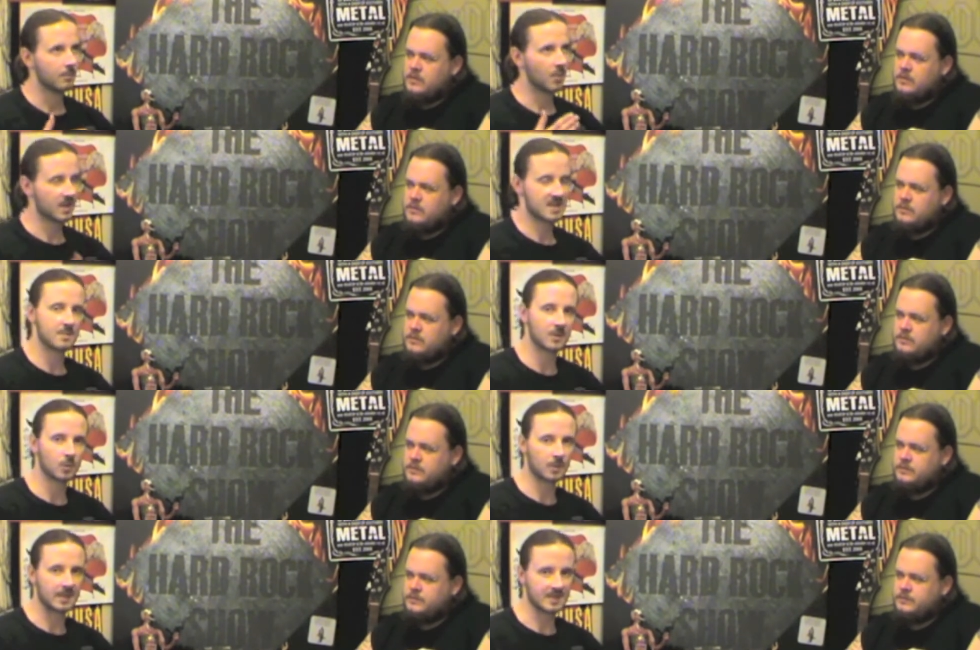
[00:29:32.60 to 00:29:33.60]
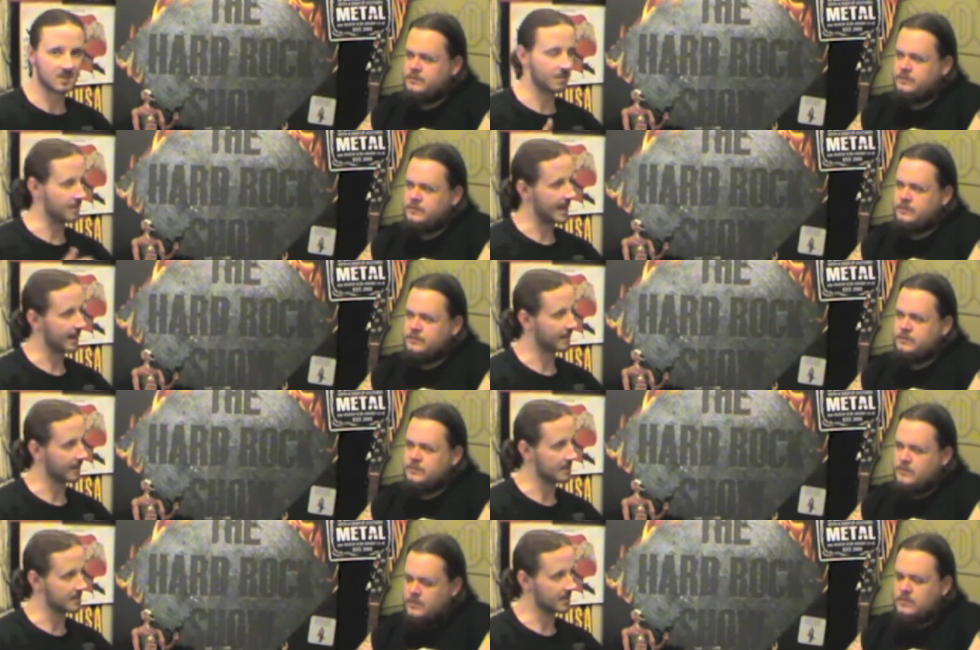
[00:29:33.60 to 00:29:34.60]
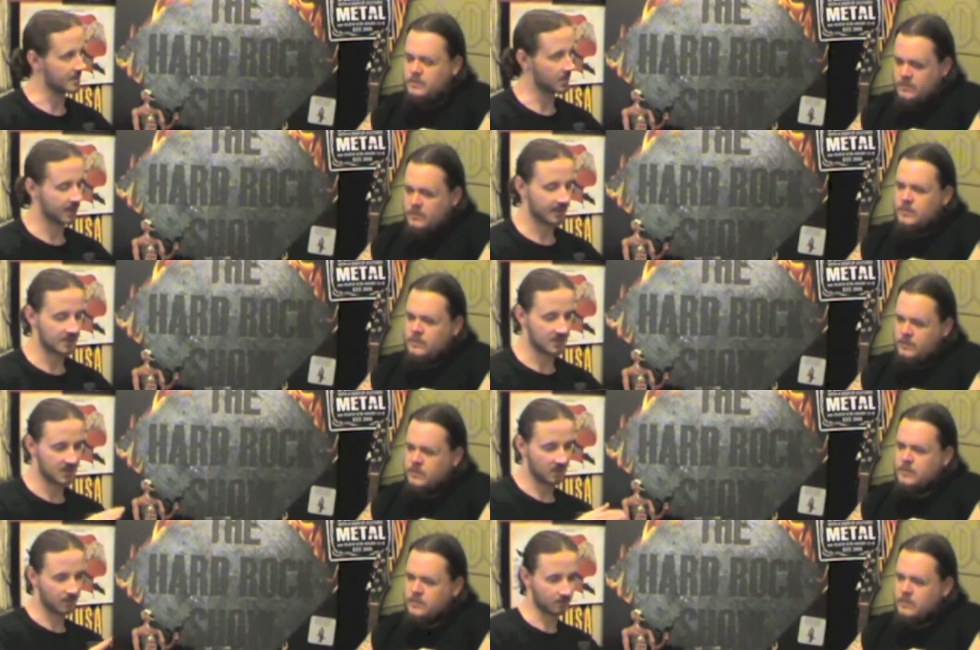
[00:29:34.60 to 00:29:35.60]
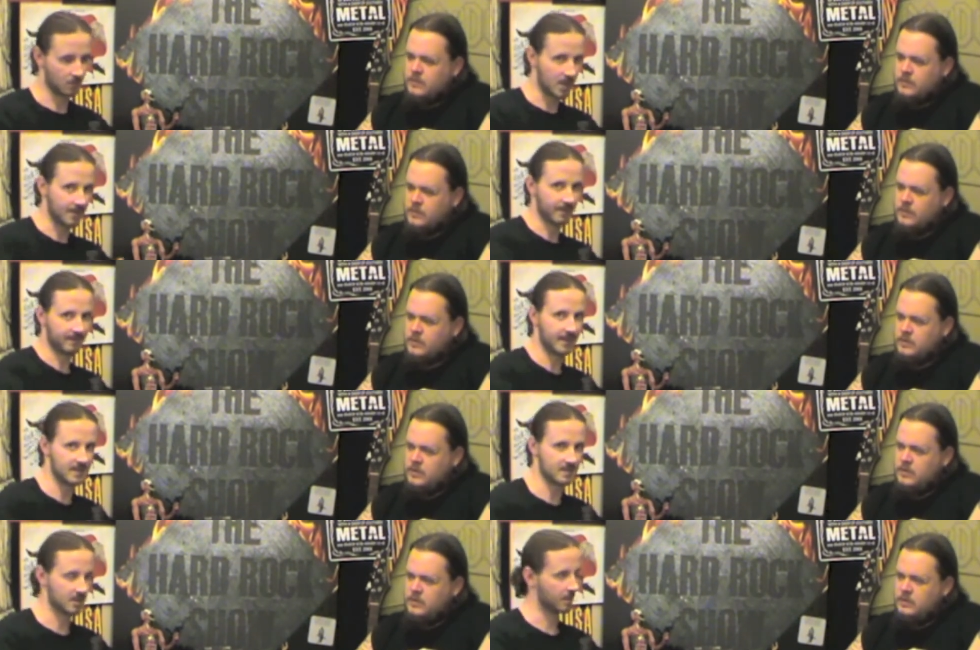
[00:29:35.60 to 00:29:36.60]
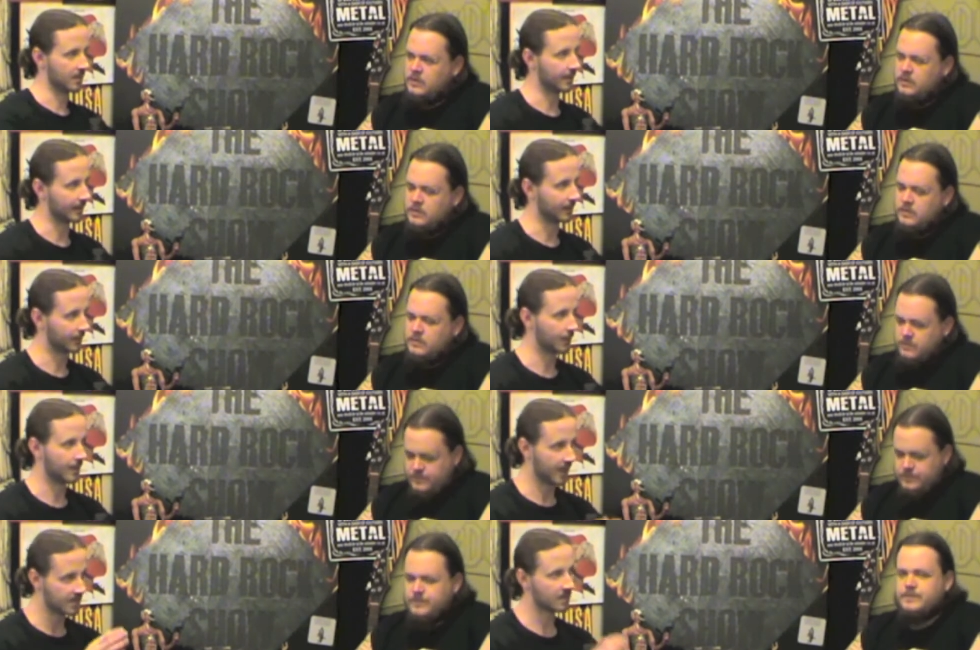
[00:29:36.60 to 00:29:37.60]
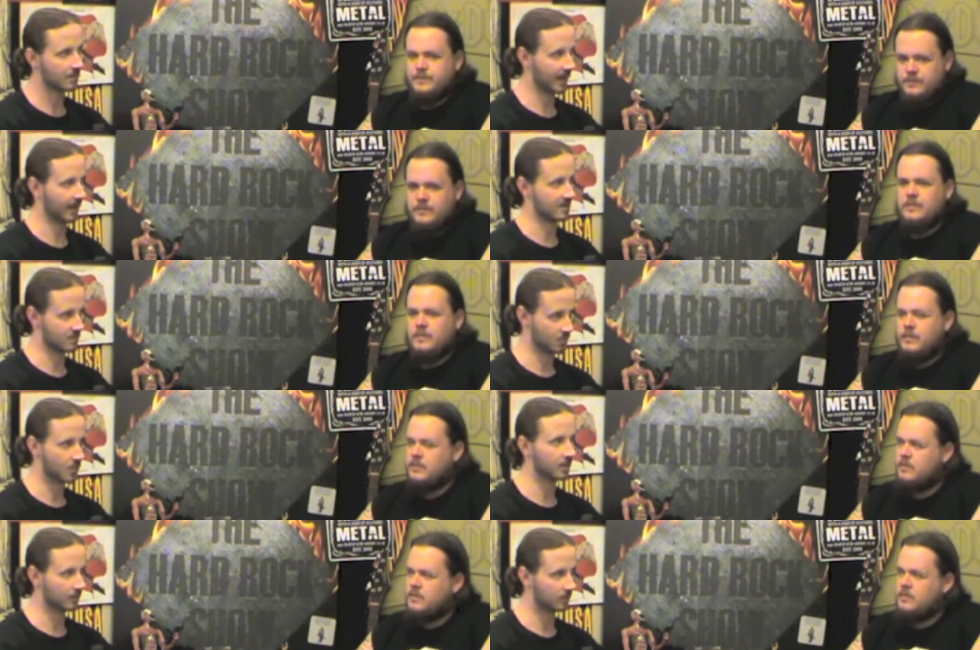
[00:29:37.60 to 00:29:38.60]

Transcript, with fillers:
Speaker 1: when I say middle ground, that's not a bad thing. It's it's not like they're just sort of riding the fence and hoping they'll get through. They're actually making some really